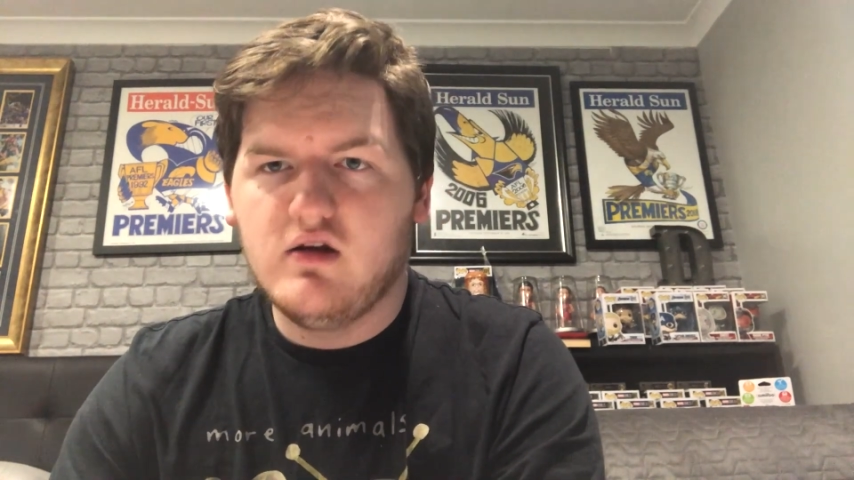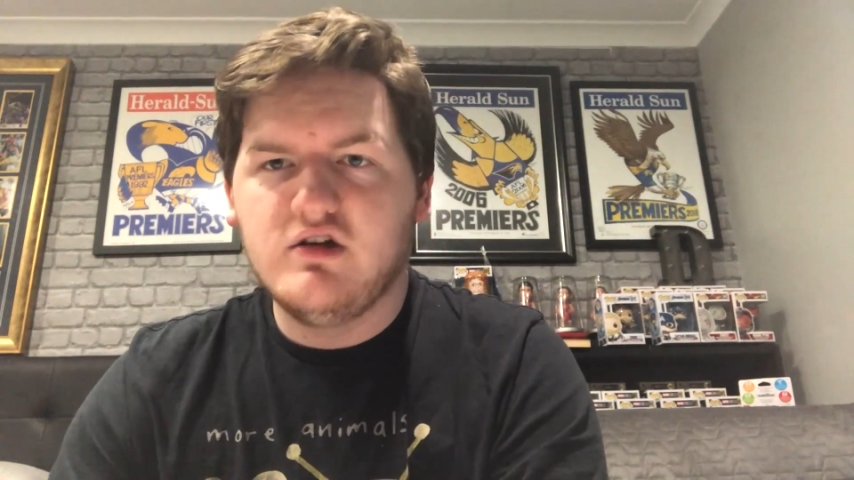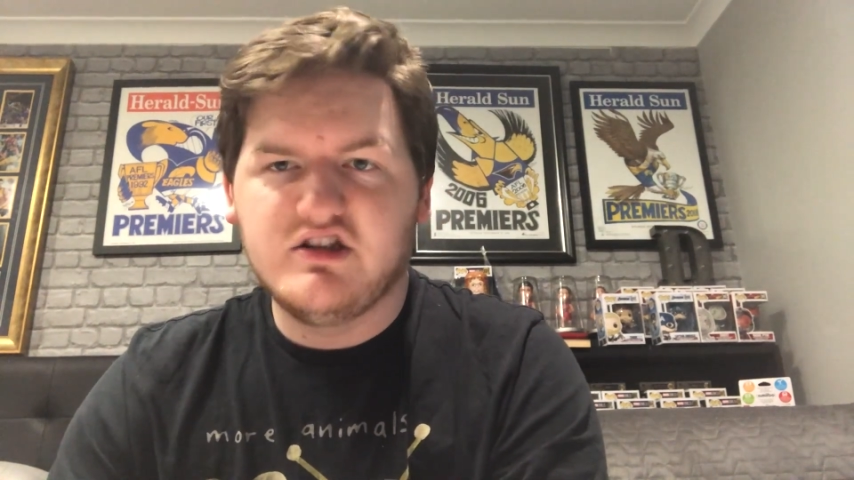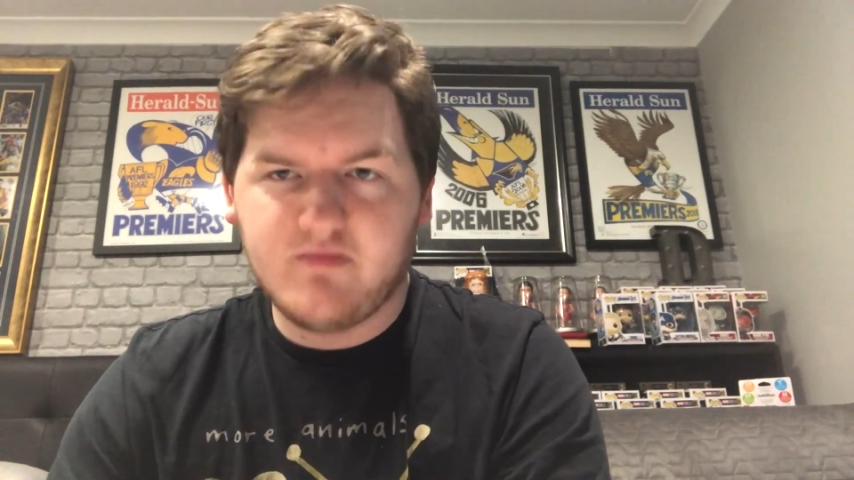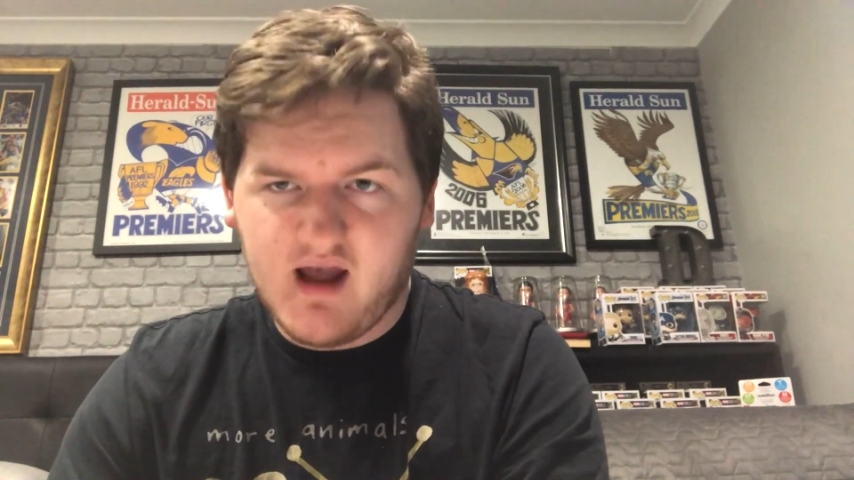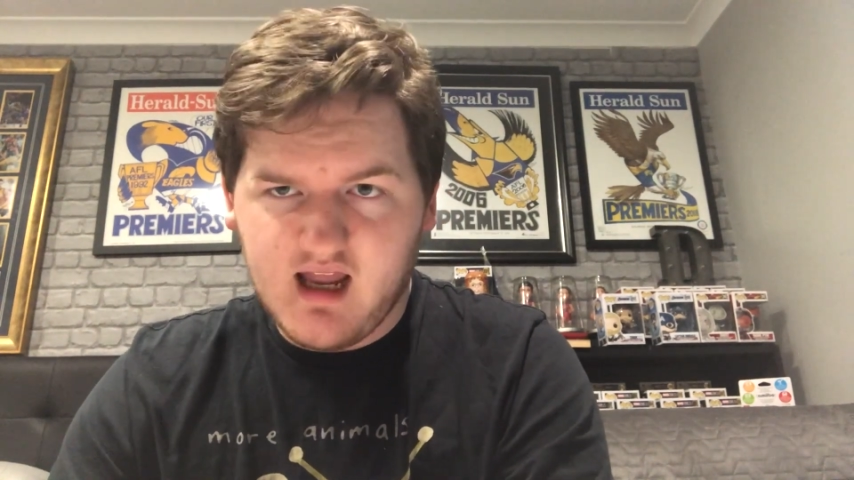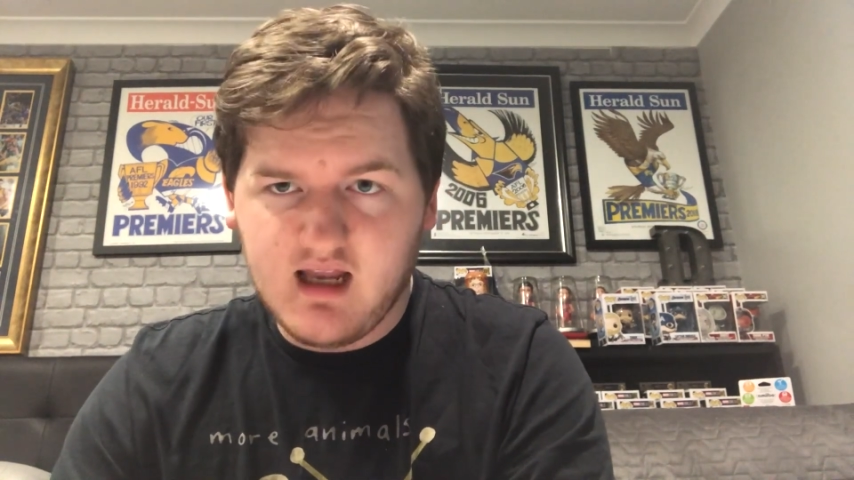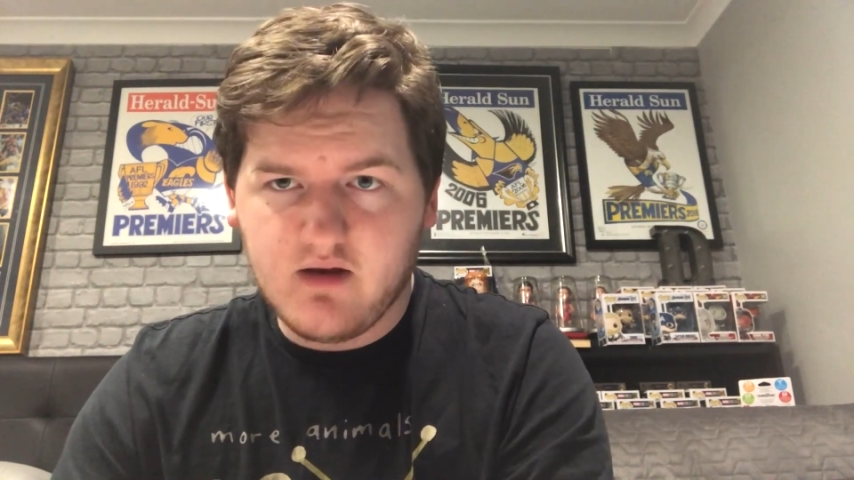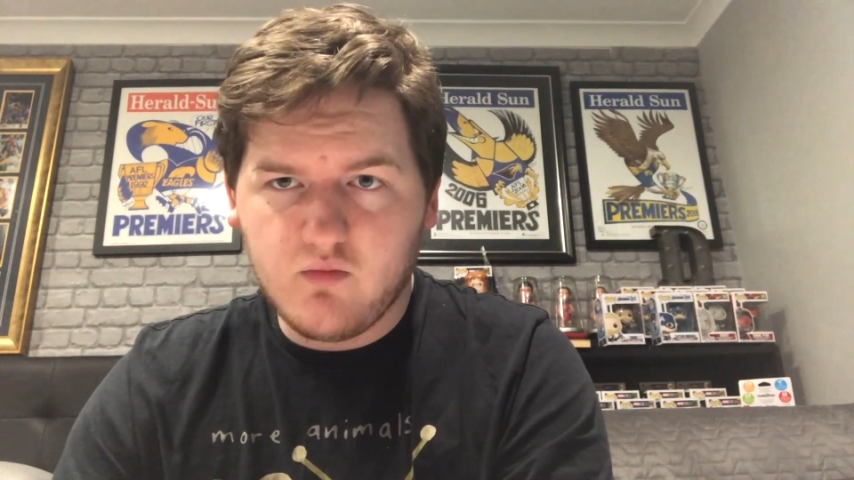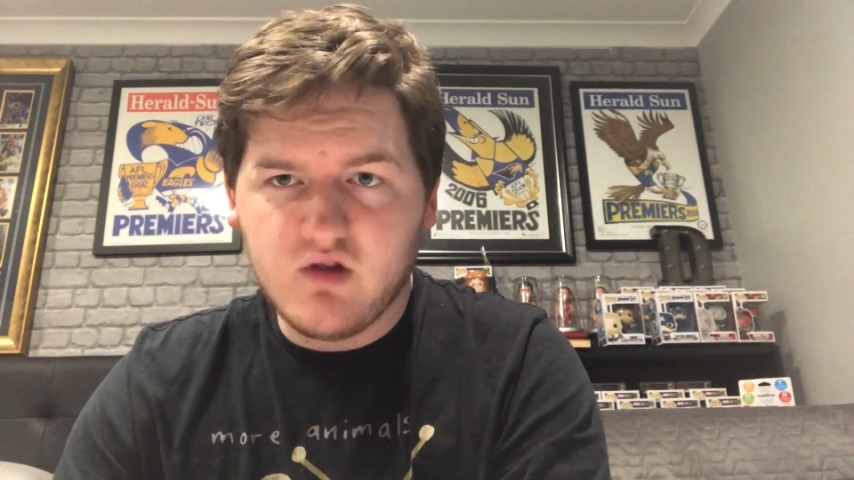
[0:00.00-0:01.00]

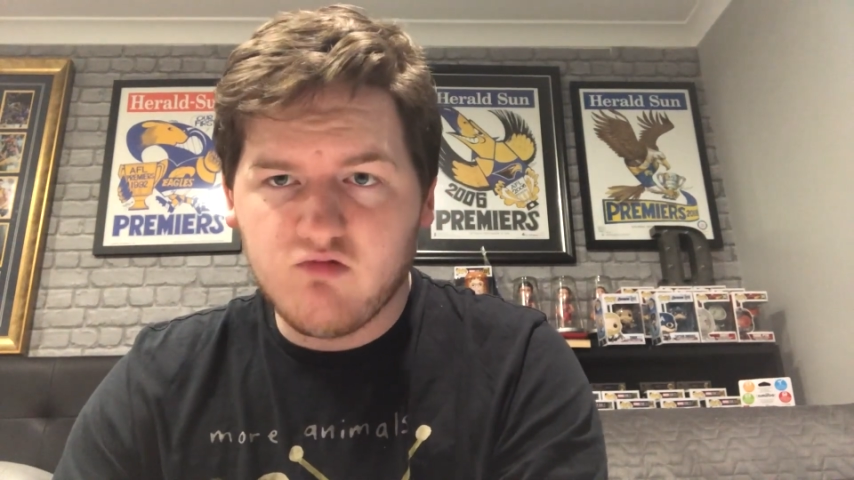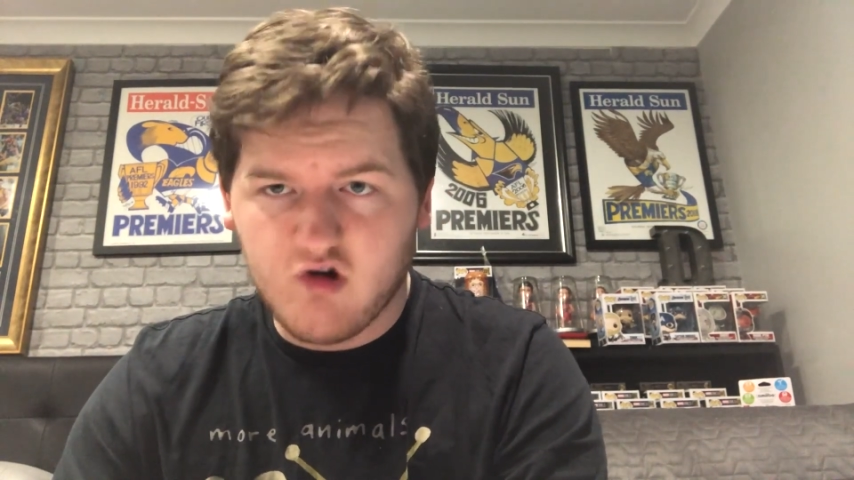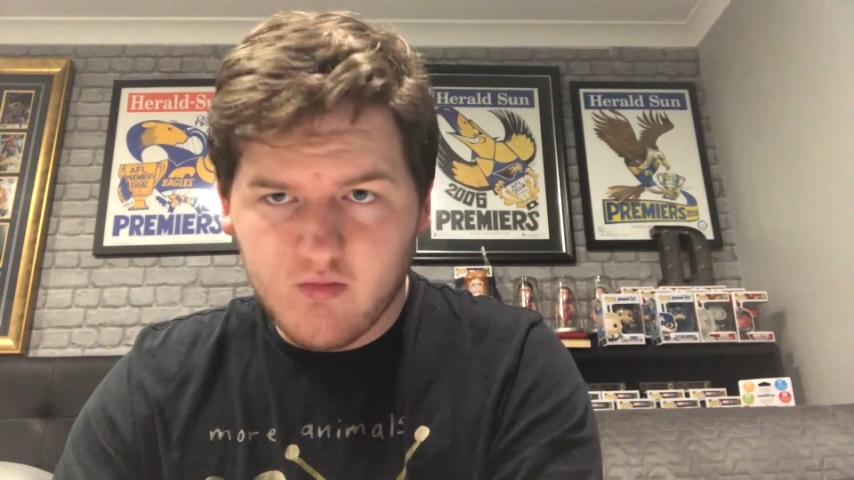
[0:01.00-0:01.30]
Spain with Real